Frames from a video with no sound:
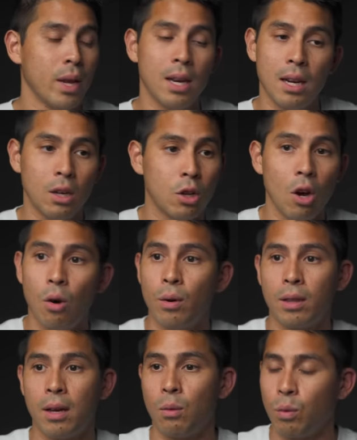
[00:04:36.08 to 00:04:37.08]
didn't go
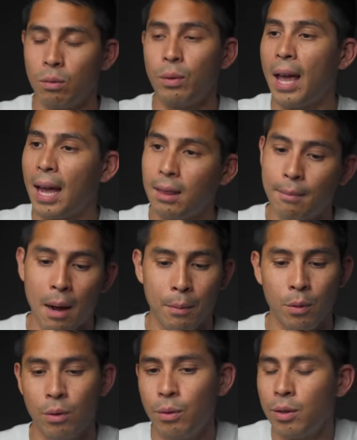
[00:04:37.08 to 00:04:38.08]
with, well, we had the
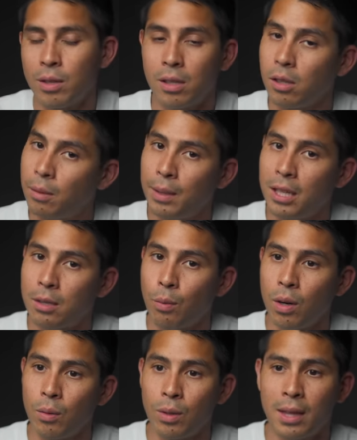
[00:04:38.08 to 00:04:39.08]
MamaRoo, we were just a little bit
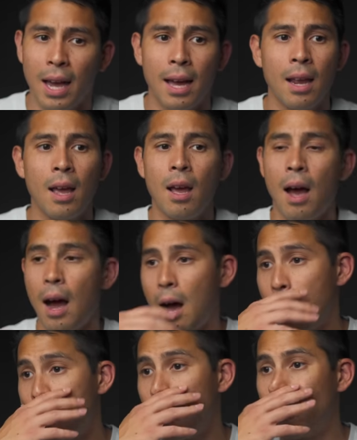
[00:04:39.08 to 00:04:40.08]
disappointed with that.
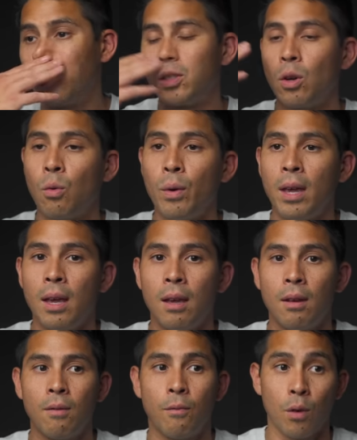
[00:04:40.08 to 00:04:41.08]
So
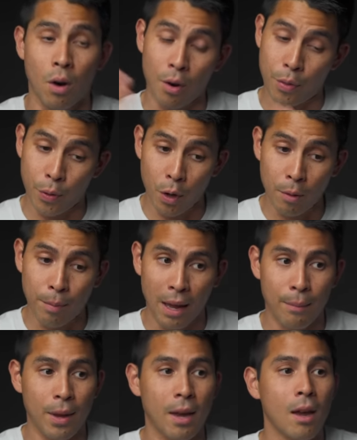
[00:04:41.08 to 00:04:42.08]
for our third
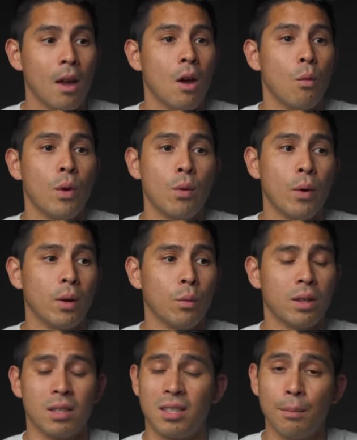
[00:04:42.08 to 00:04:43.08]
baby, we went
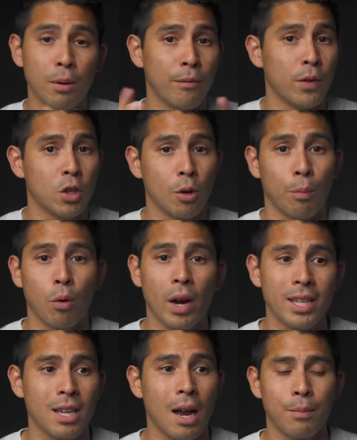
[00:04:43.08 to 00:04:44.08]
with a simple Fisher
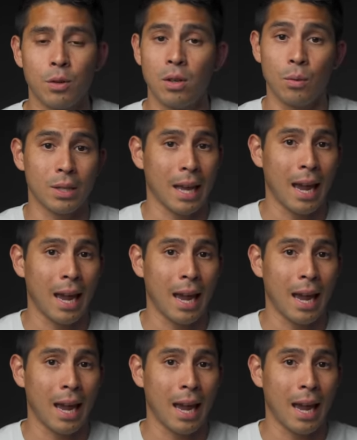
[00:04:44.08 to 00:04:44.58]
Price option. It was a